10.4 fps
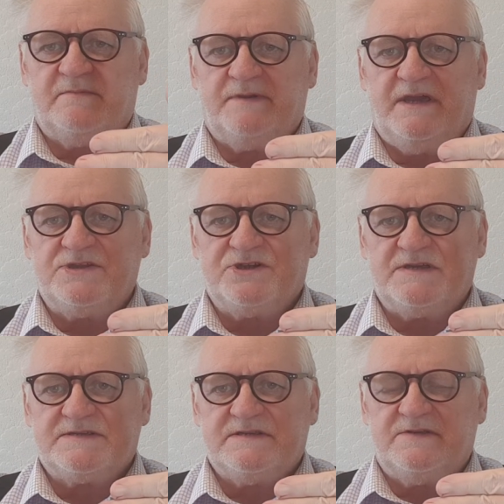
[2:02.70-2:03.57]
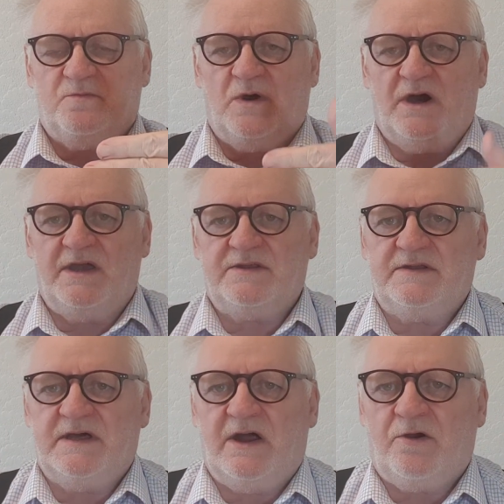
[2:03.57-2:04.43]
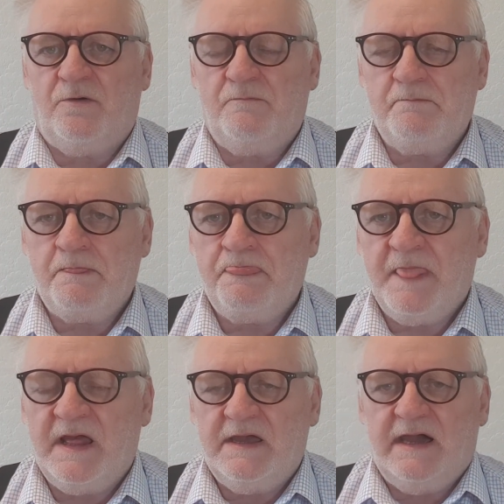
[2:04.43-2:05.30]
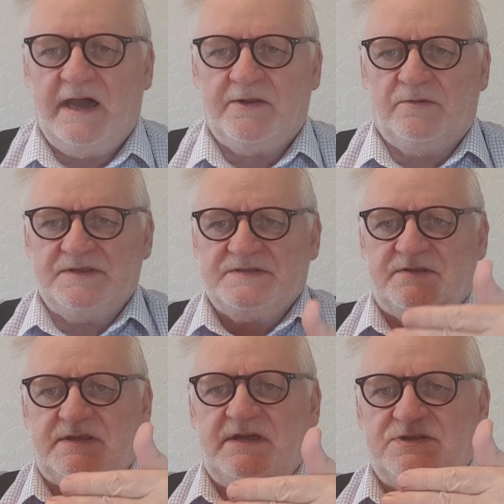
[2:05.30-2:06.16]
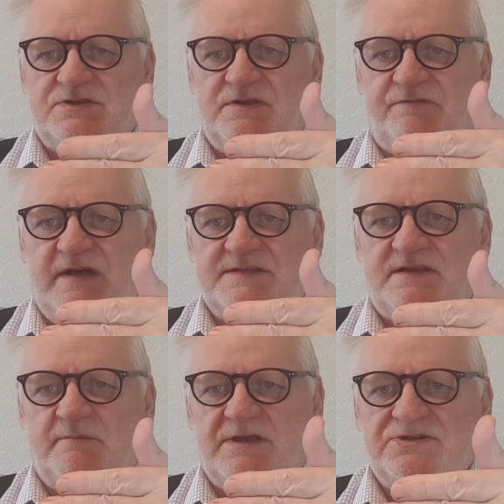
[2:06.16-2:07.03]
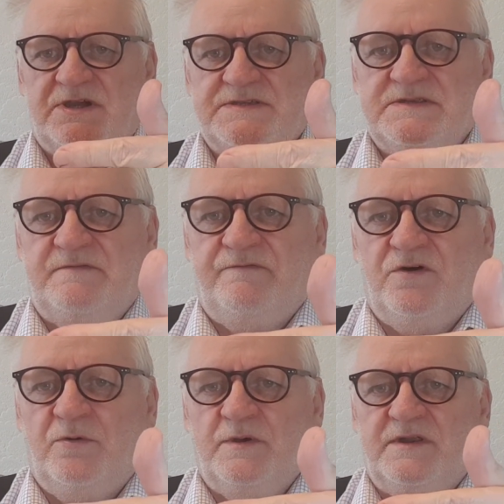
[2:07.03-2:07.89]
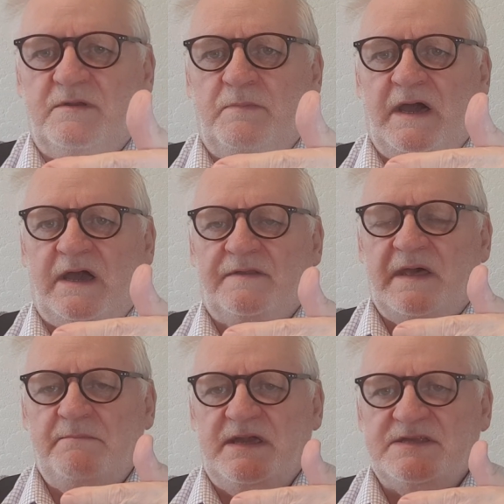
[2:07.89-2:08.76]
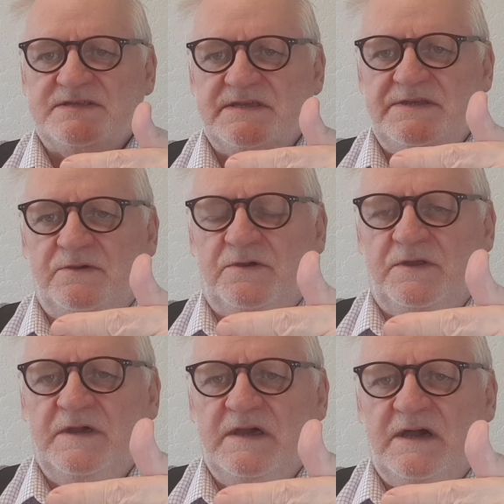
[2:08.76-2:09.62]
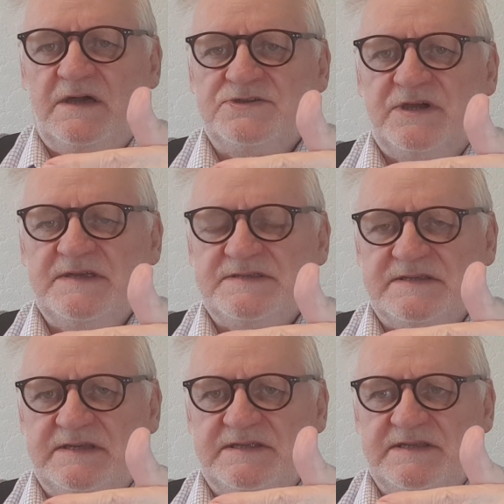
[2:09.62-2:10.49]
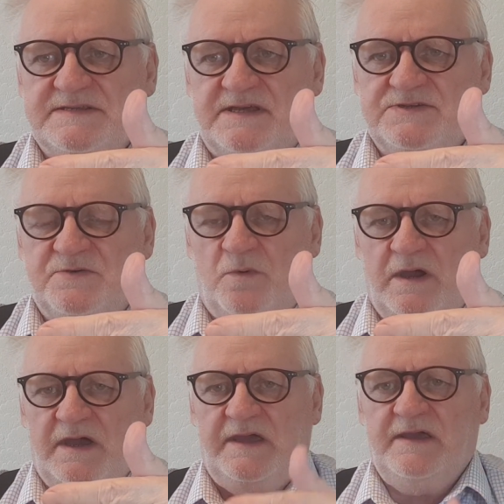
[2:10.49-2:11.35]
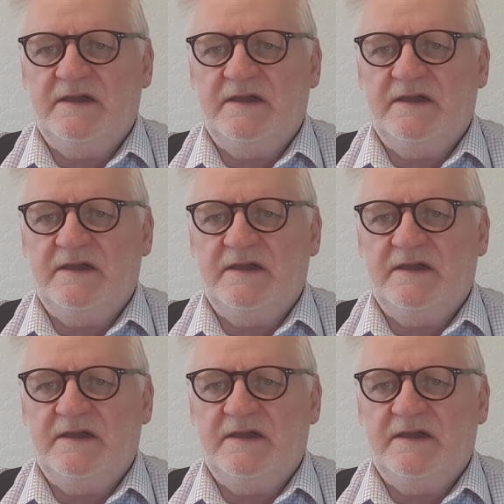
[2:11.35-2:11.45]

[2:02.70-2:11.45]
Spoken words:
be adjusted wide and narrow. And also the fence can be adjusted forward and back. That means that you can adjust it in such a way